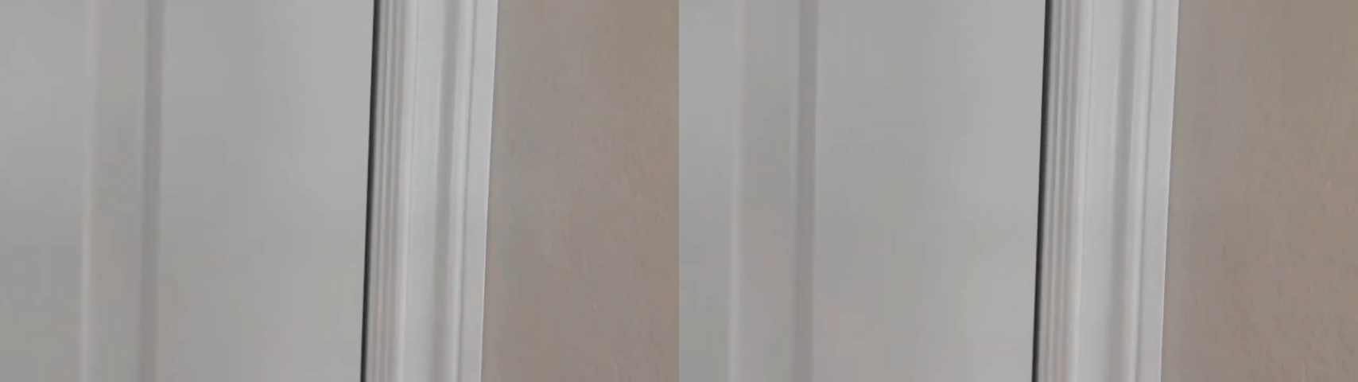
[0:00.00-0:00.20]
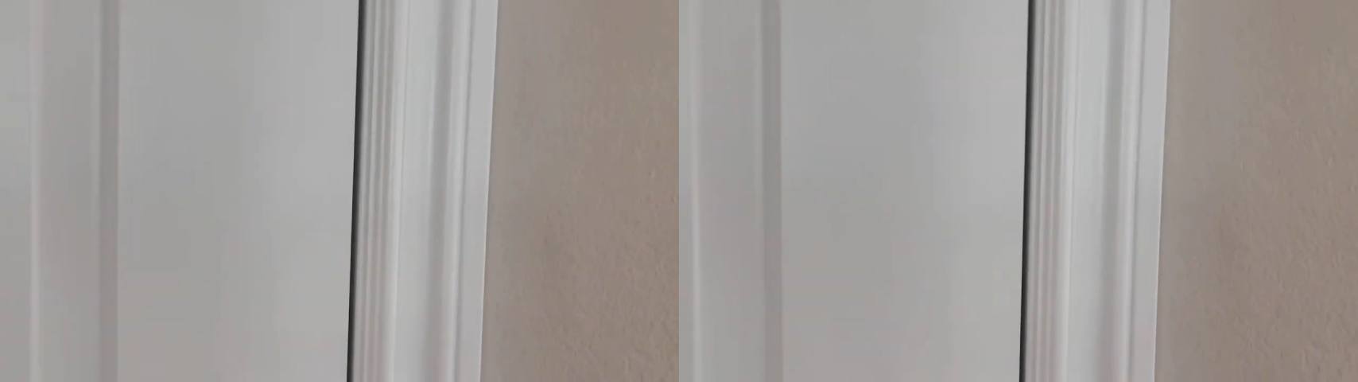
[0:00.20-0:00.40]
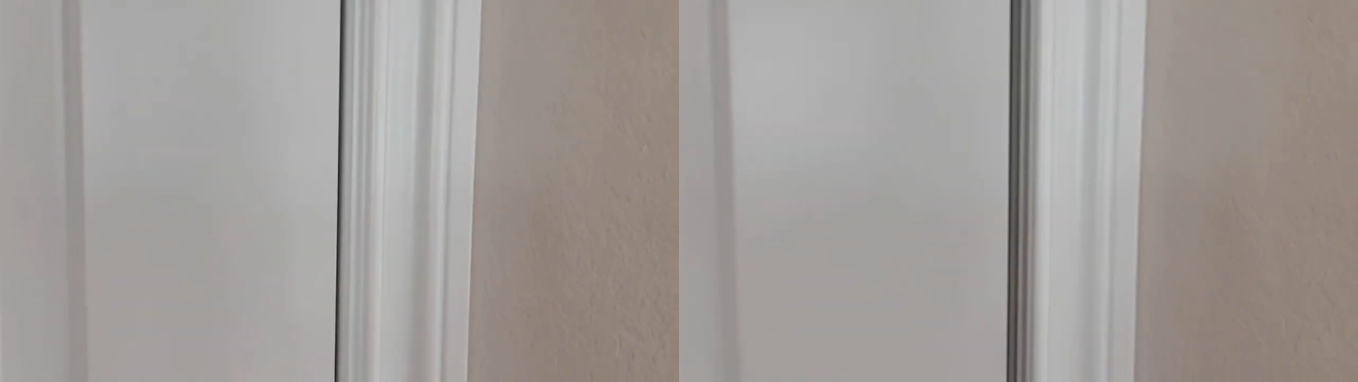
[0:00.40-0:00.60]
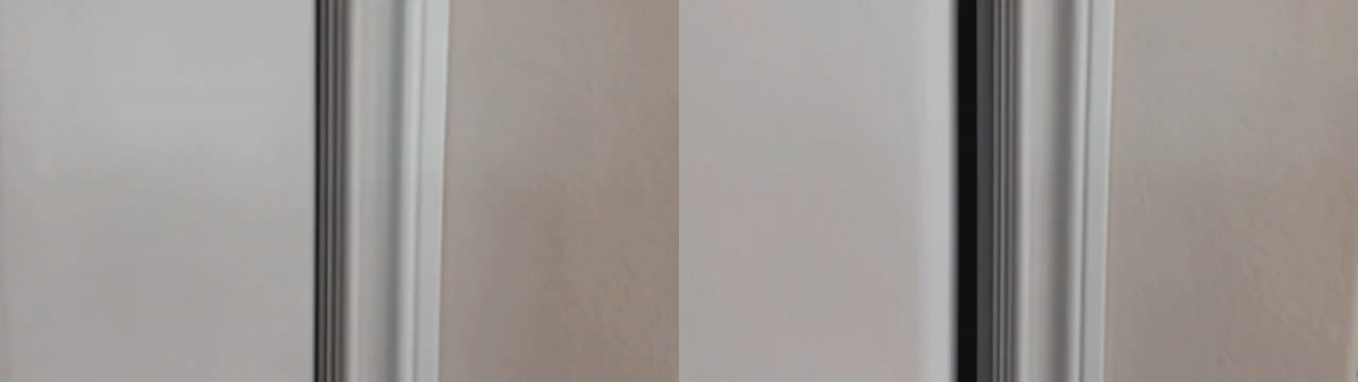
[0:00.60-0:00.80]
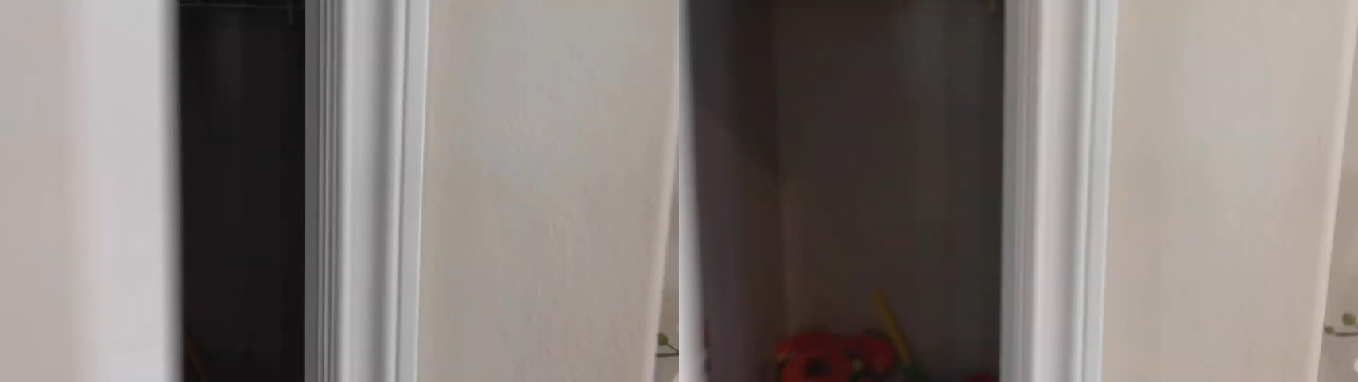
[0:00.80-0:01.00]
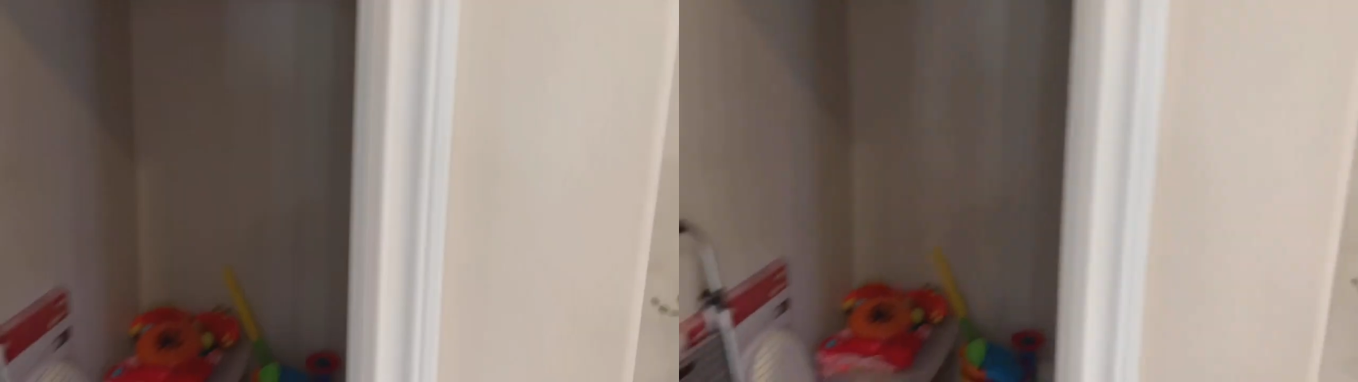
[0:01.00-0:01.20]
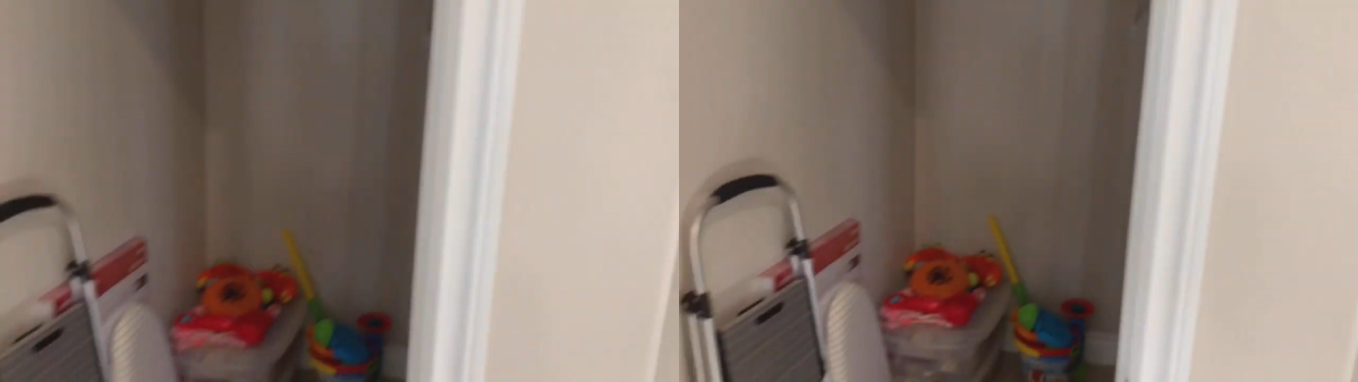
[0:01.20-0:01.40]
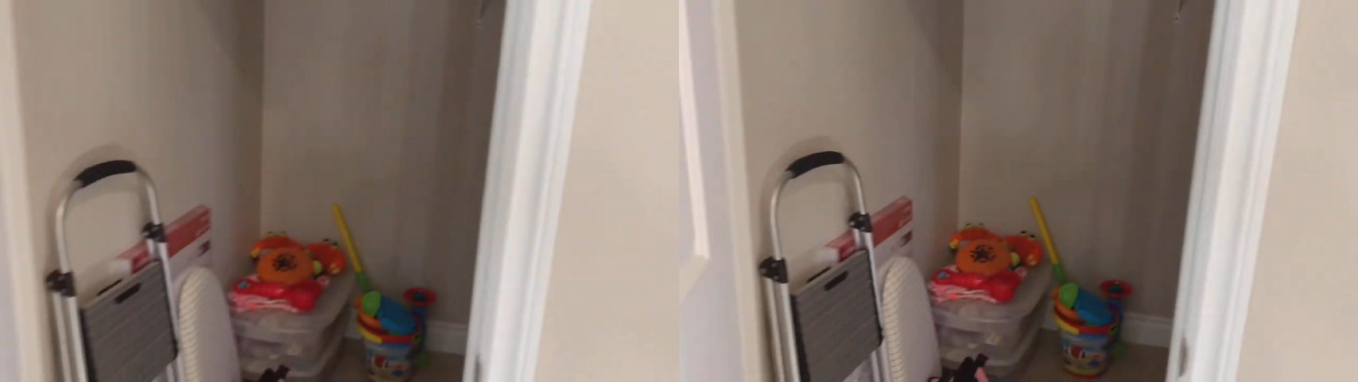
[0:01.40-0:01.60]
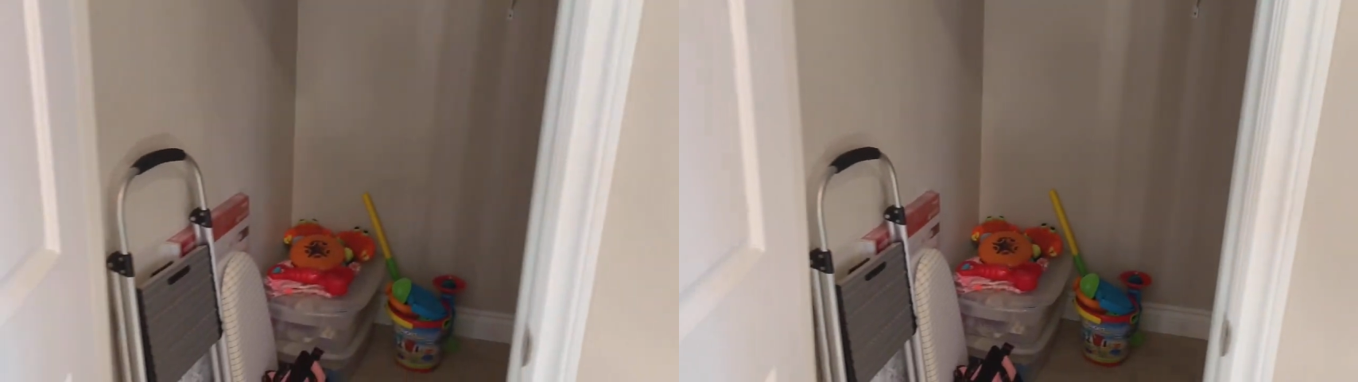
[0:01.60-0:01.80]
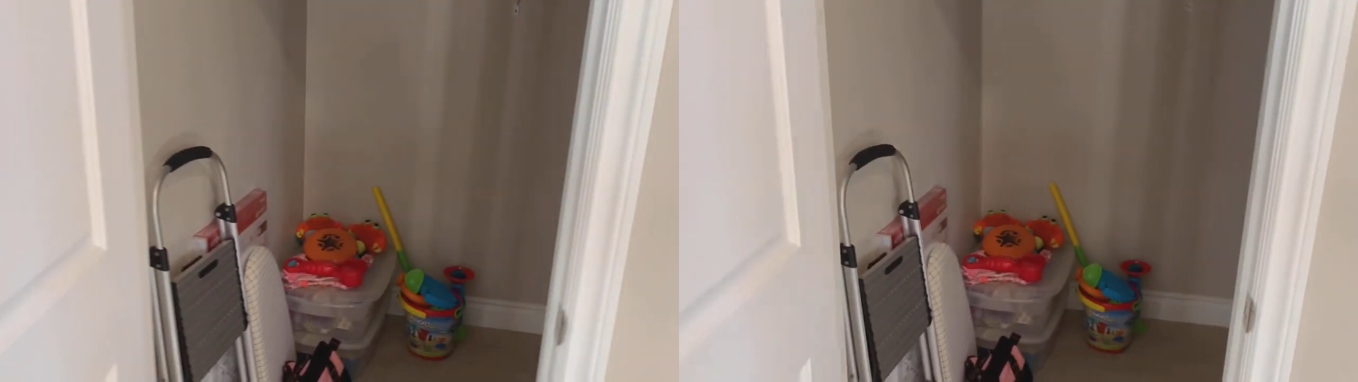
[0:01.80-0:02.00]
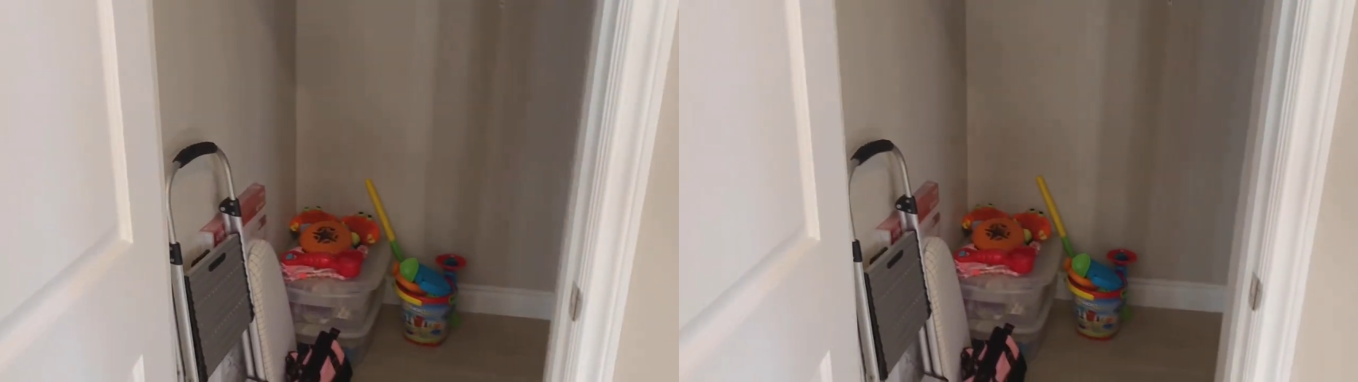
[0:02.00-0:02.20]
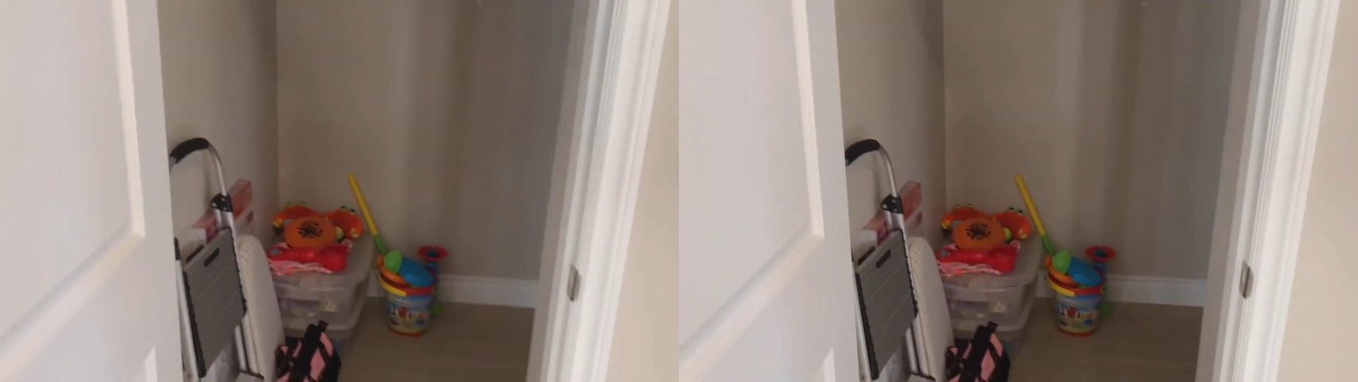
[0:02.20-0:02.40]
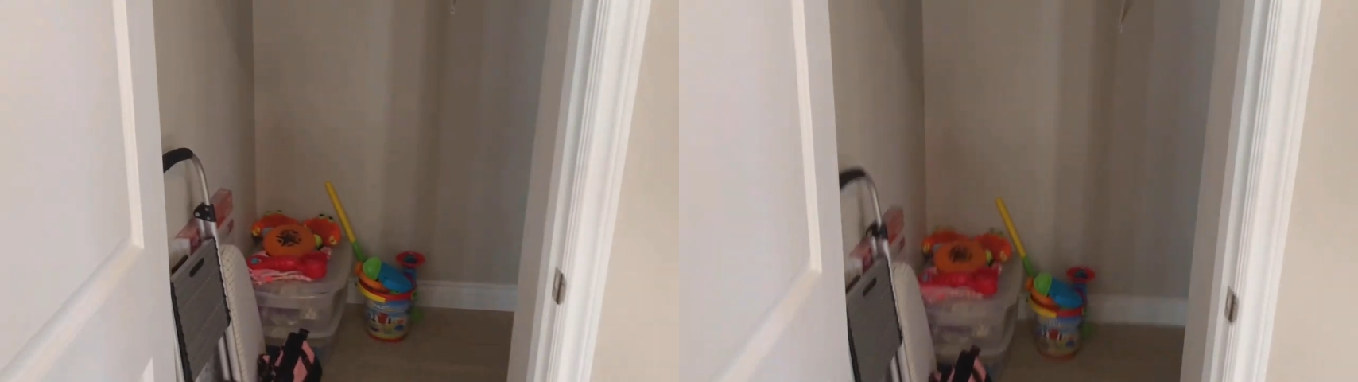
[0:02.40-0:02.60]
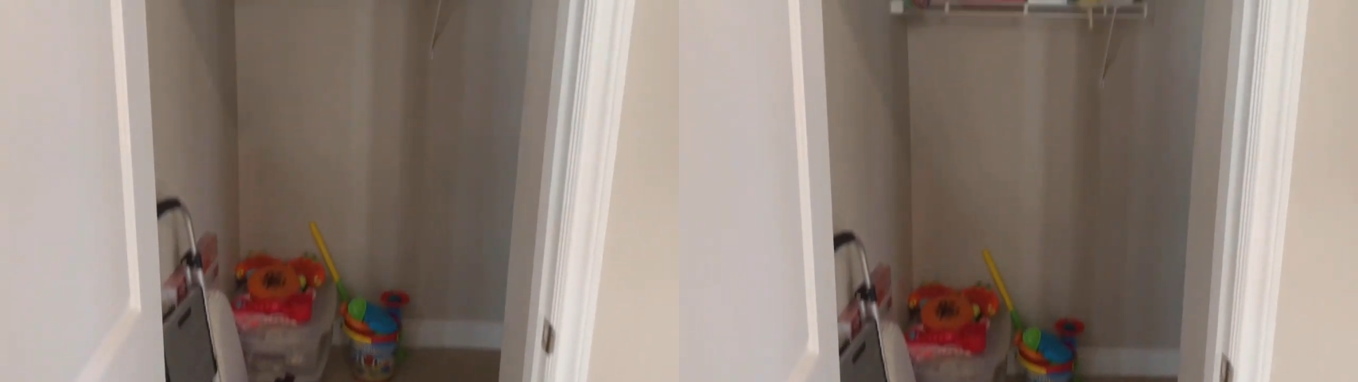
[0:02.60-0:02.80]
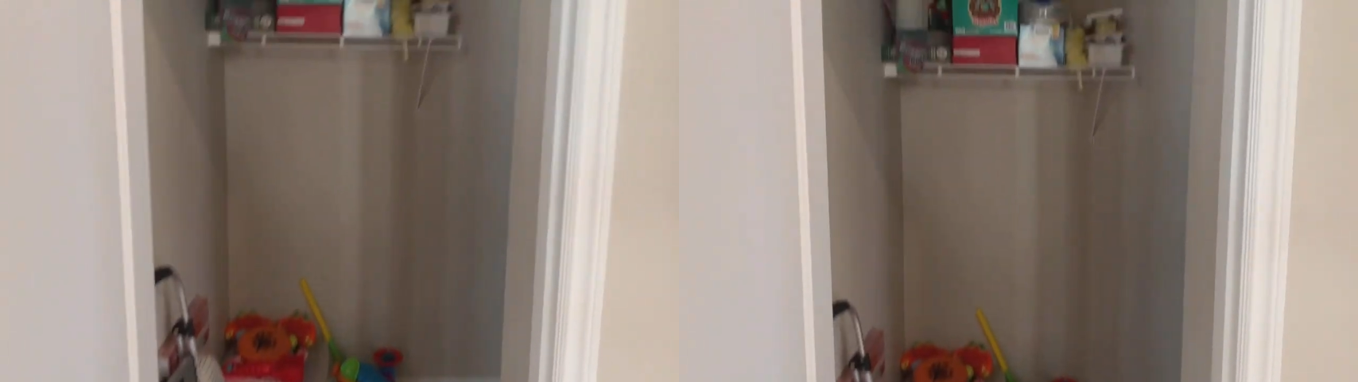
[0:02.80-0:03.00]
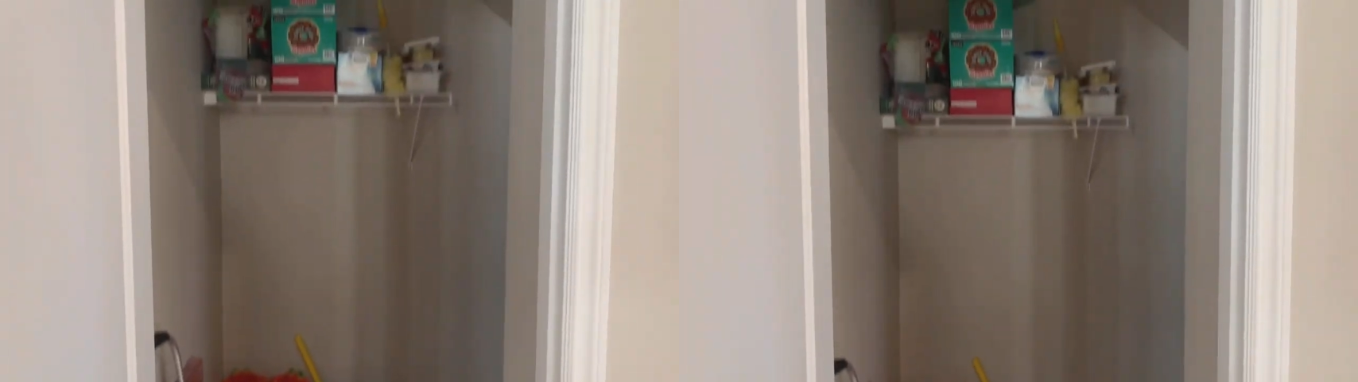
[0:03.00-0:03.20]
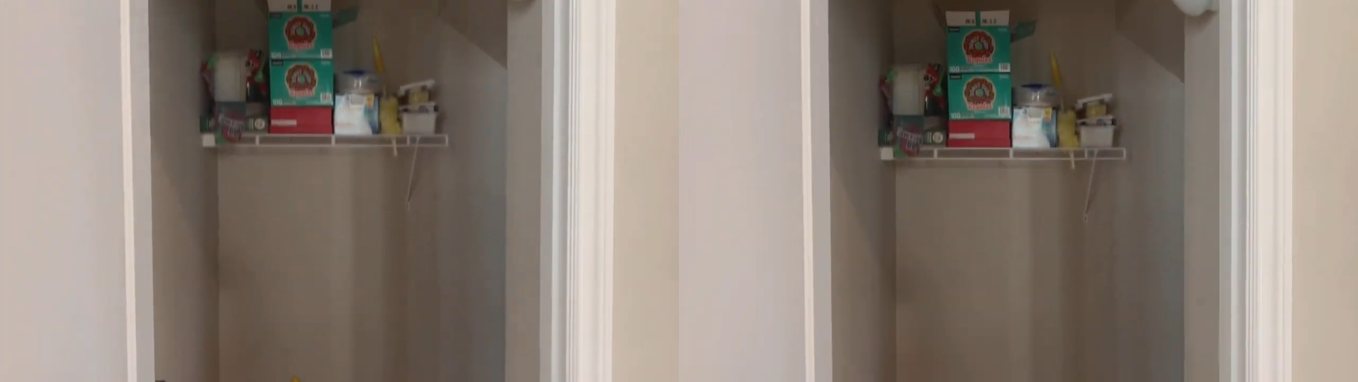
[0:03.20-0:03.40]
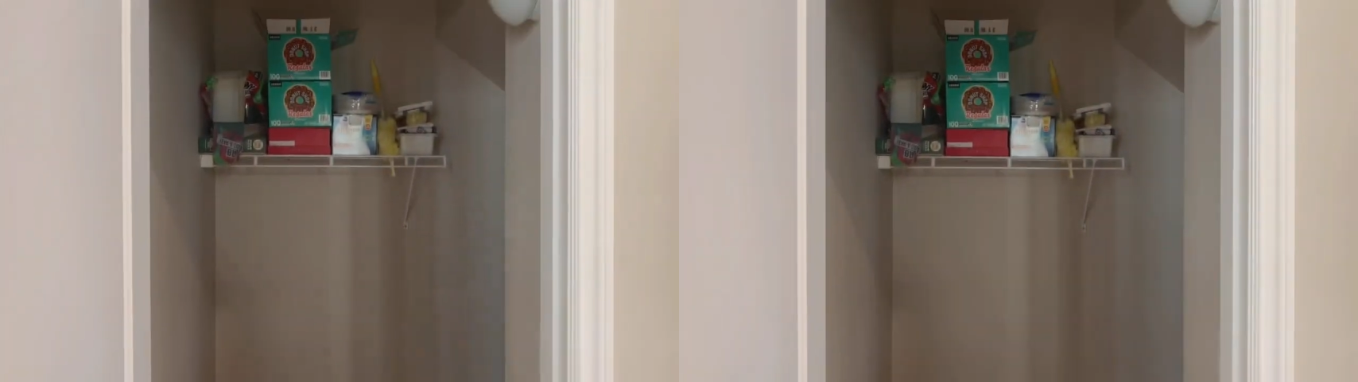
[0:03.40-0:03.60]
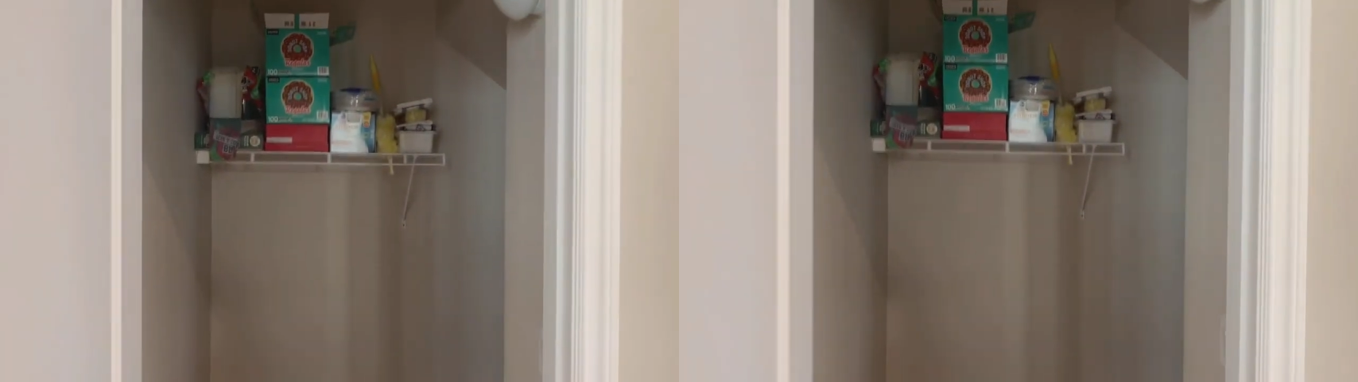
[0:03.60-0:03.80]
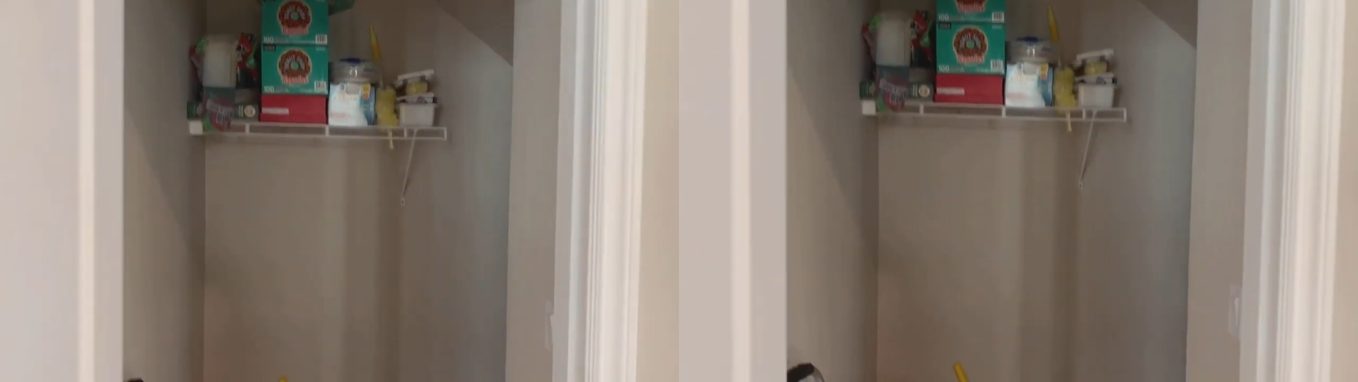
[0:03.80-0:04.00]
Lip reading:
Nobody's mouth can be seen.